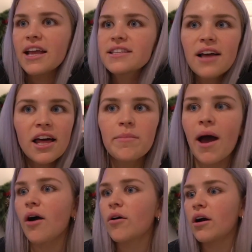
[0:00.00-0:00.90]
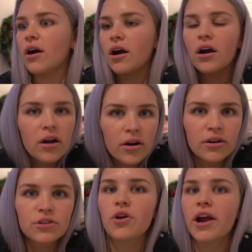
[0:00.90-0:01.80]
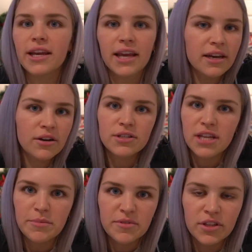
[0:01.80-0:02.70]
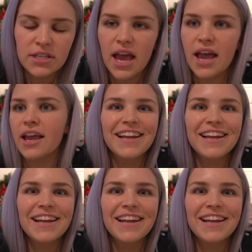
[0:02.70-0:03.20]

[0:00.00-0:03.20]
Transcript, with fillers: It's not about her trying to get in her steps for the day.